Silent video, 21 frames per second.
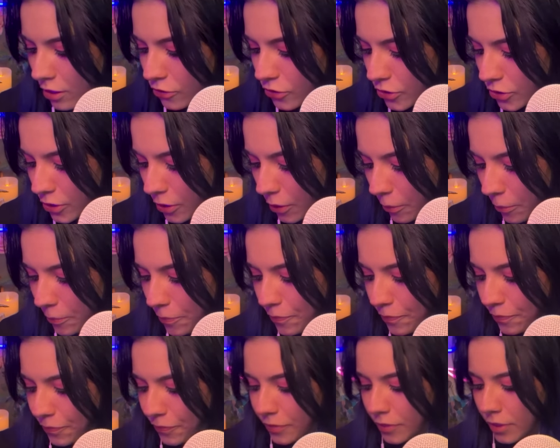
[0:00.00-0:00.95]
So,
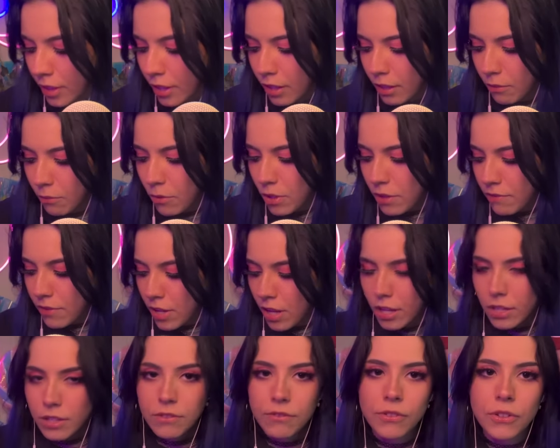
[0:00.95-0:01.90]
we've
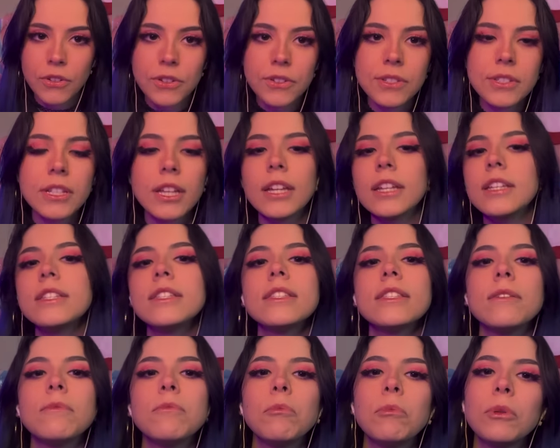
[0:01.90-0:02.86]
got first a
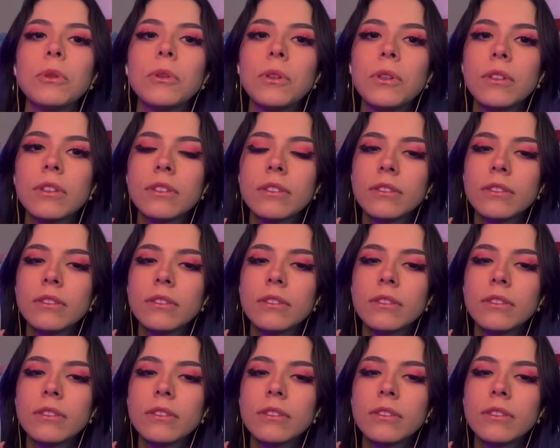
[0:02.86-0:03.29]
simple